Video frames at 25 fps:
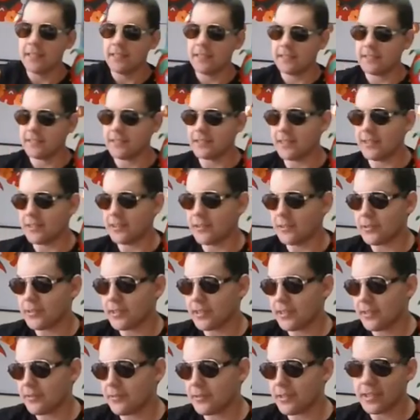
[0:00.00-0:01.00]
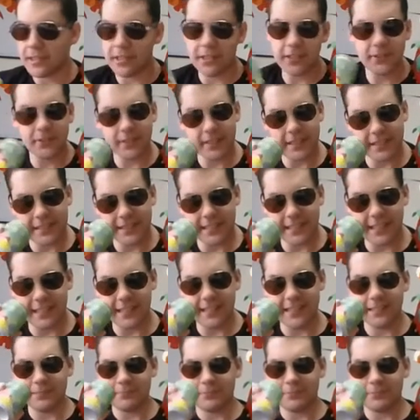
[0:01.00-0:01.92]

So we're gonna we're gonna do what it says.